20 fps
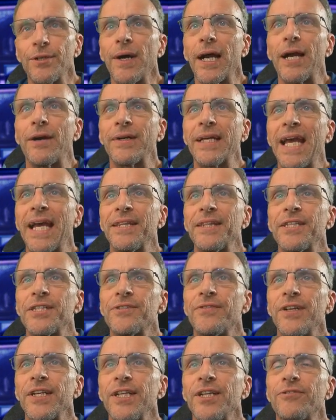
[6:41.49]
I already had this
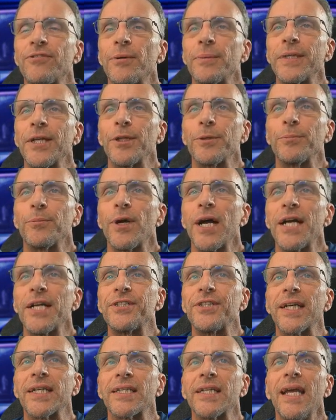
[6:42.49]
video from another
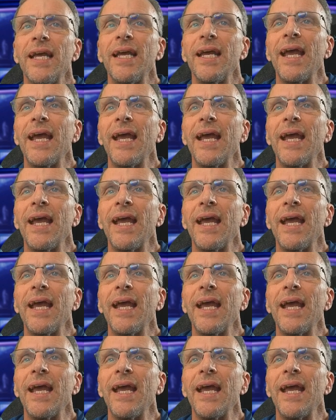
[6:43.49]
project